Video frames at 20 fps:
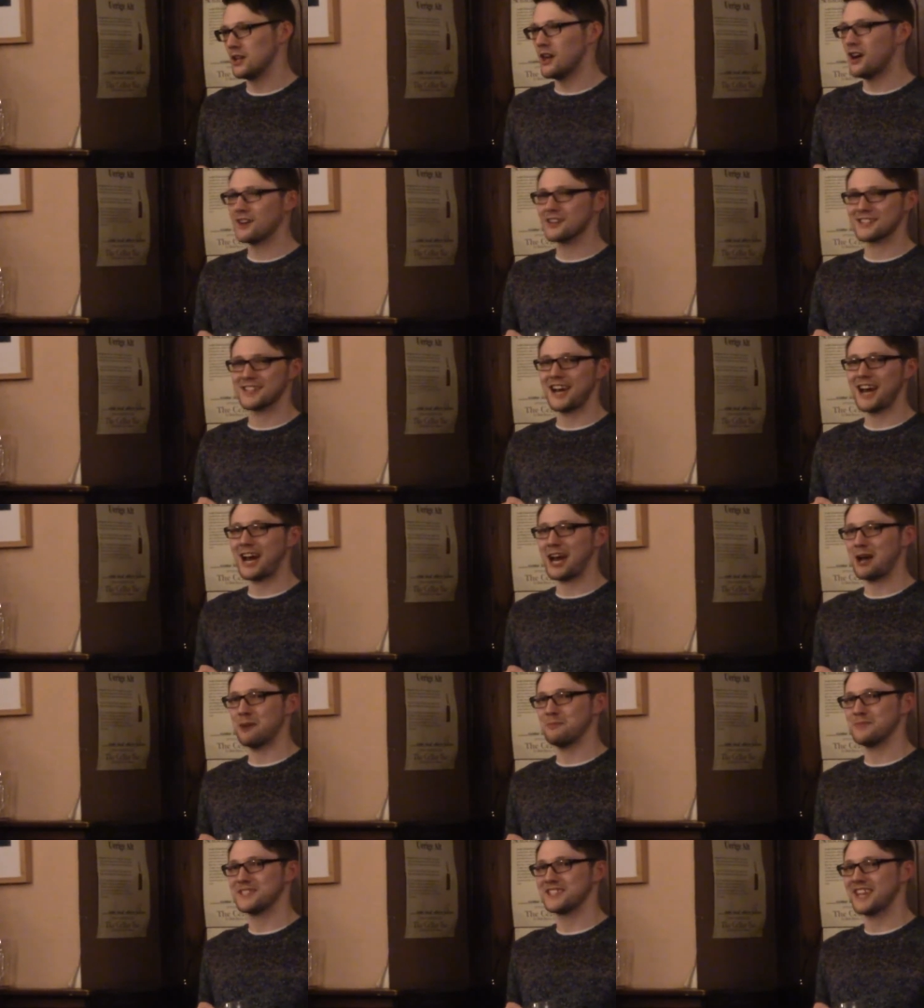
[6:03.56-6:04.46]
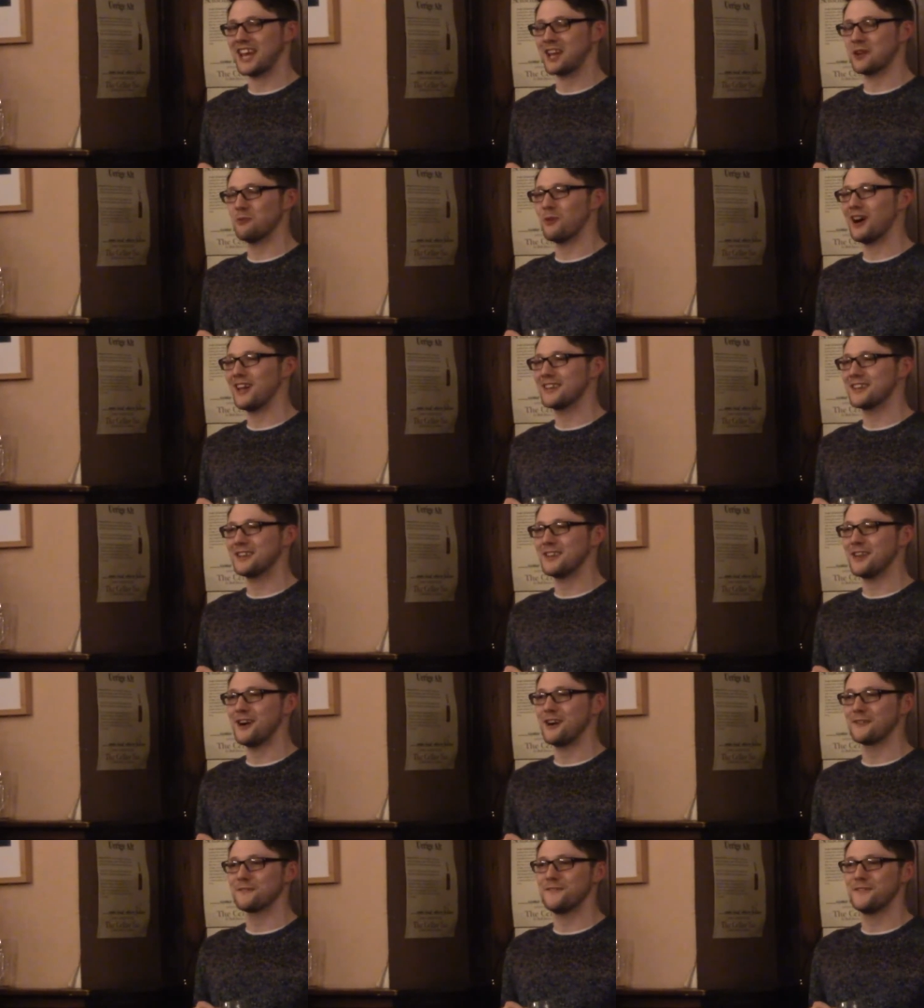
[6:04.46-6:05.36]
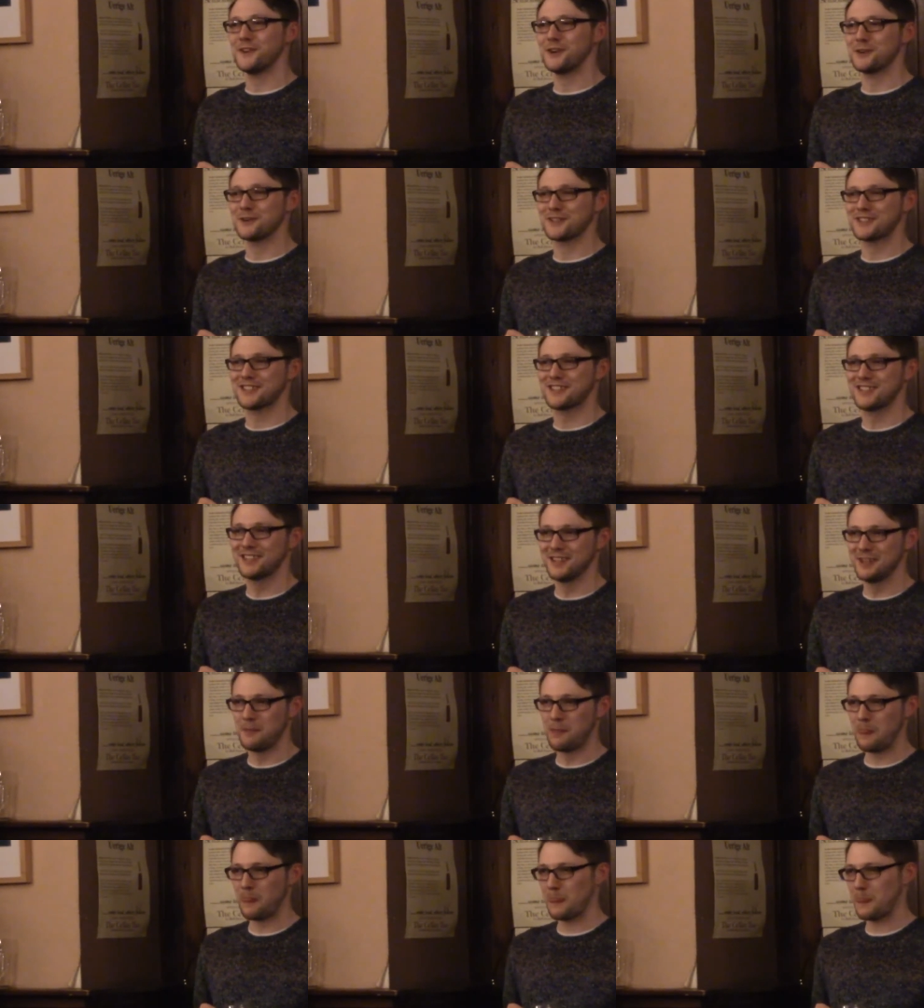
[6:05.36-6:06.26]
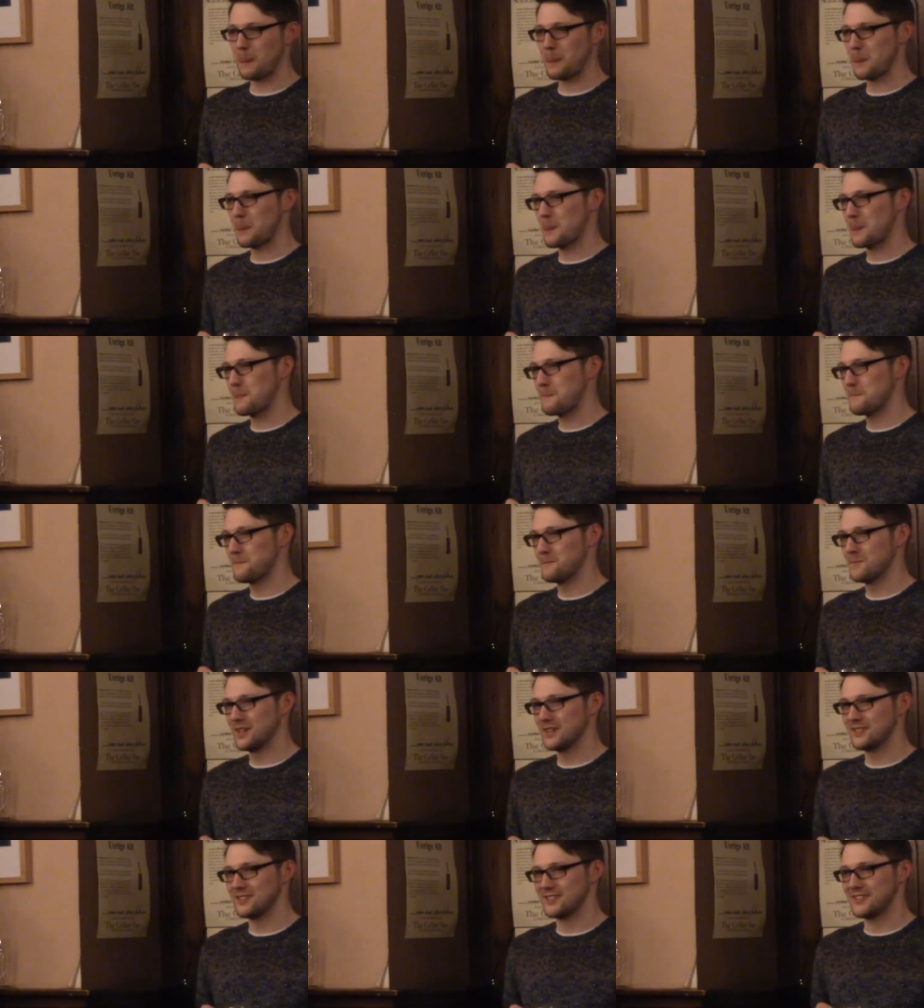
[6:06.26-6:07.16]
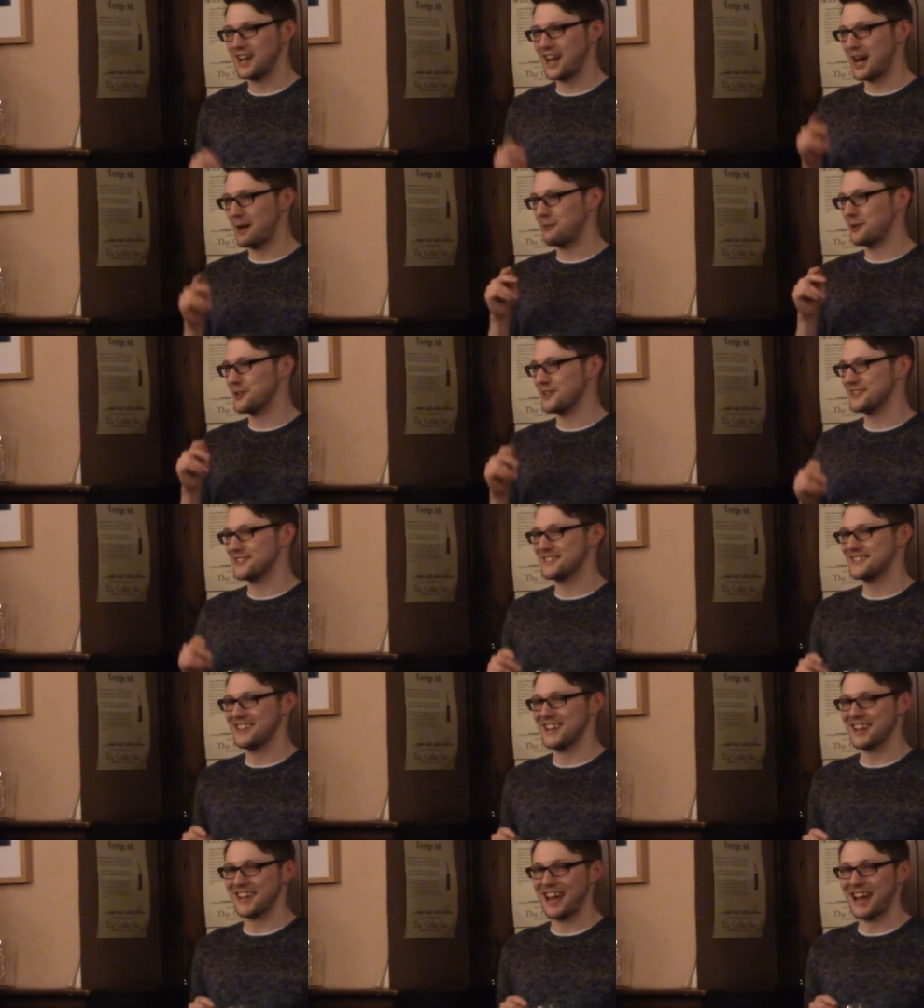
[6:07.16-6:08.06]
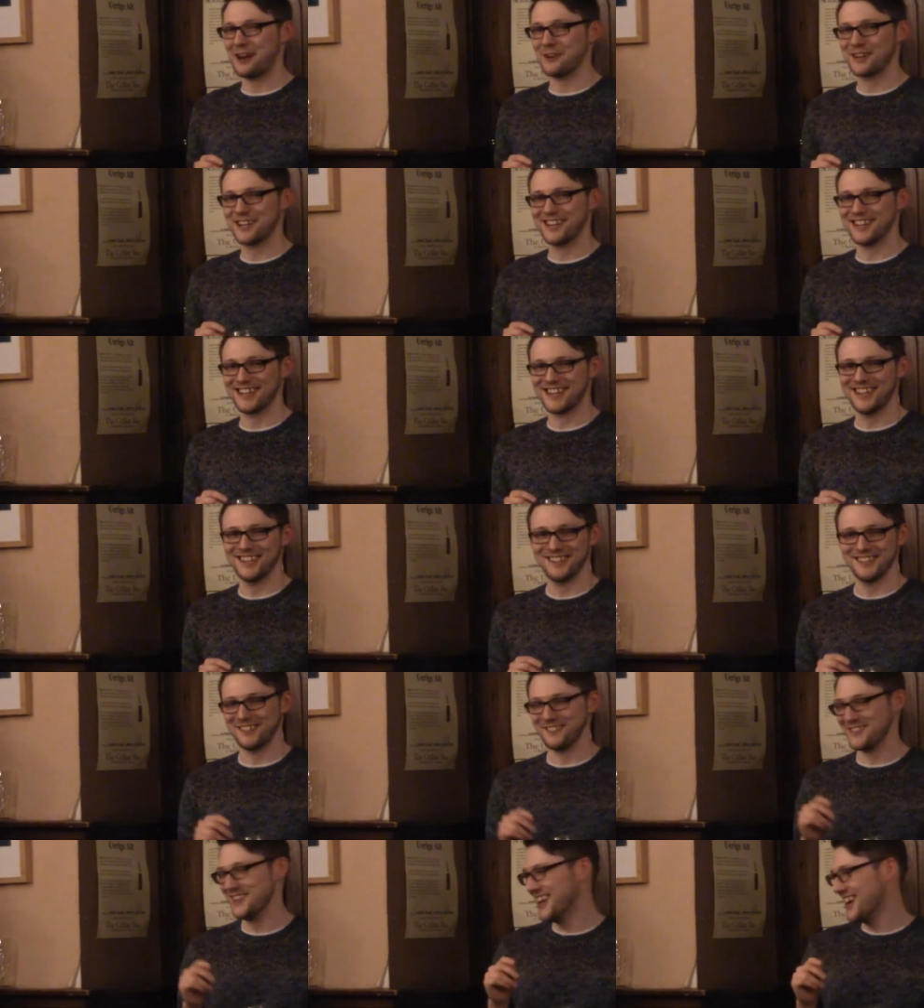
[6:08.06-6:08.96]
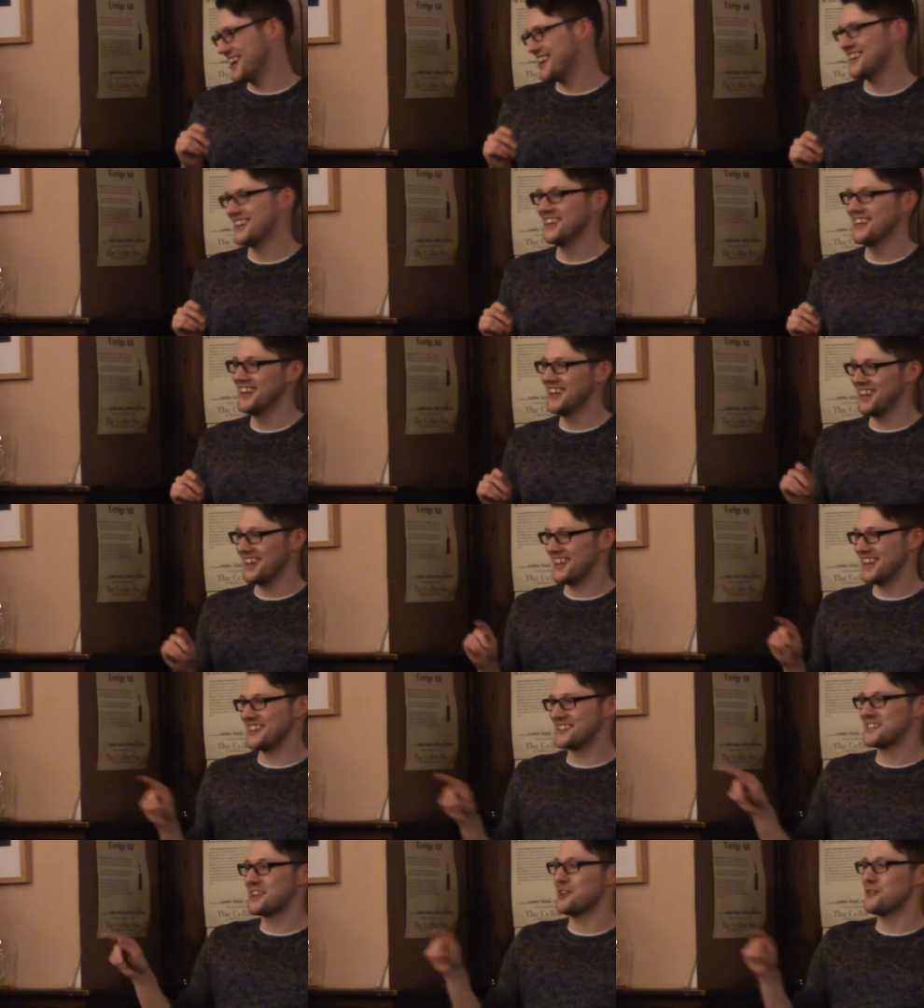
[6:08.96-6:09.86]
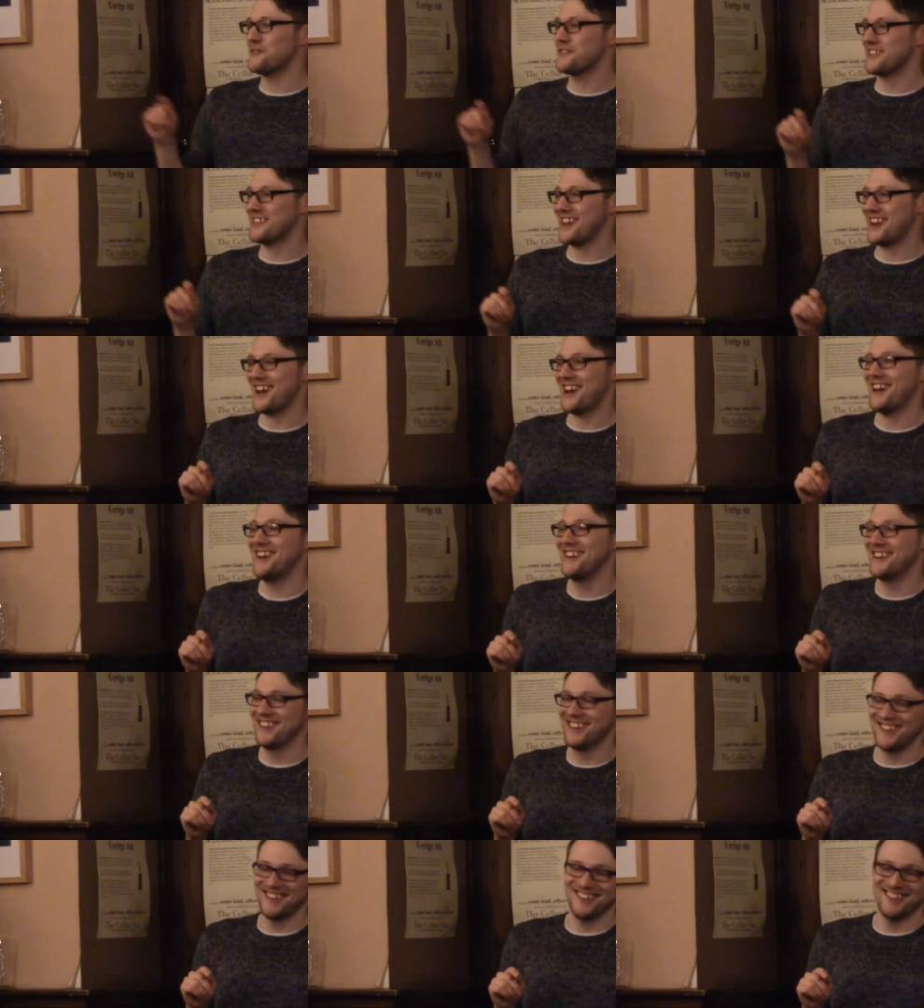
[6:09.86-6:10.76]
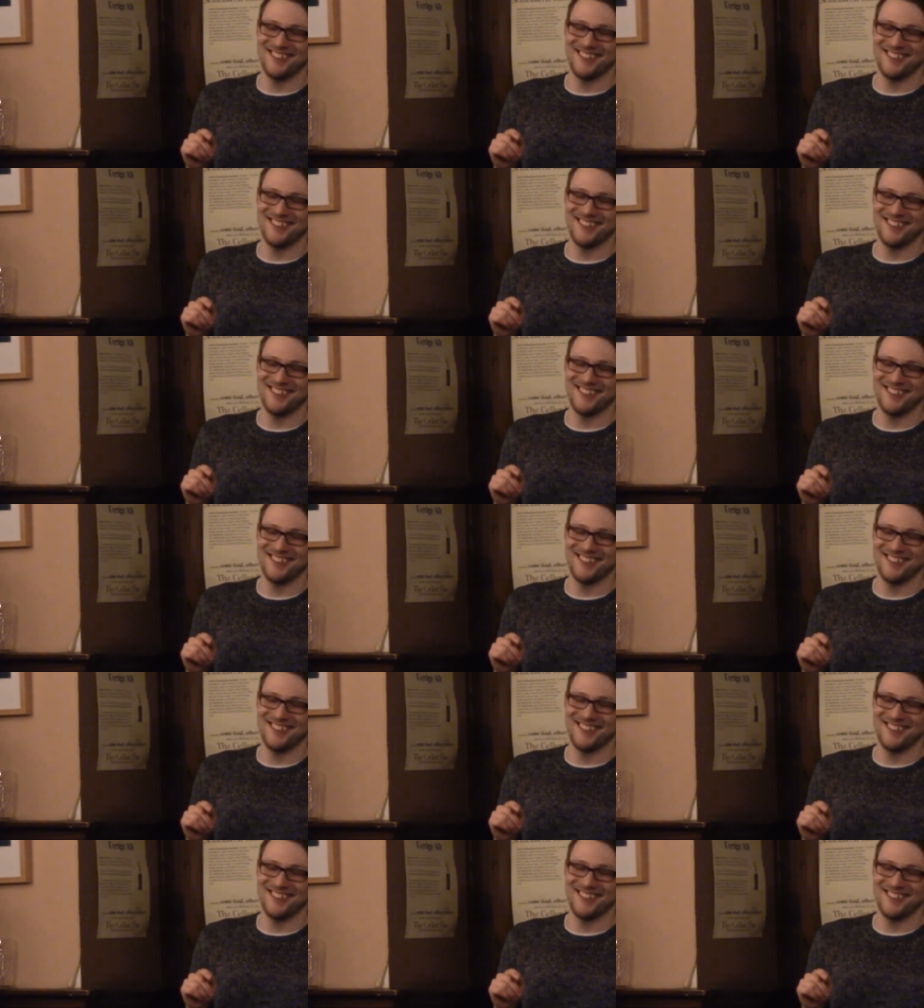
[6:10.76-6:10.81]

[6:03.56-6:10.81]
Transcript: Long tabs, get them while they're long, folks. tab on a stick, how can it kill you? It's over there. There's